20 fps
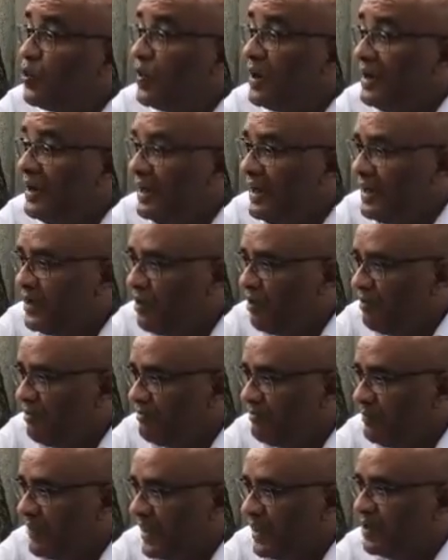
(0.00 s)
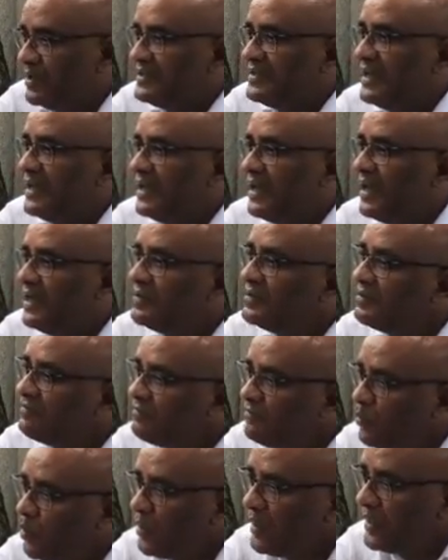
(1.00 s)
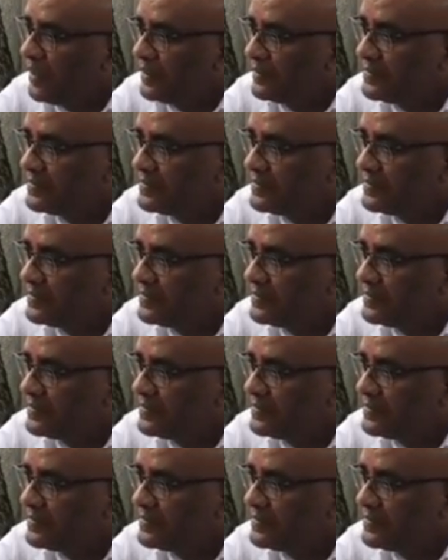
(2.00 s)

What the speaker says: are laid off because they can't afford it.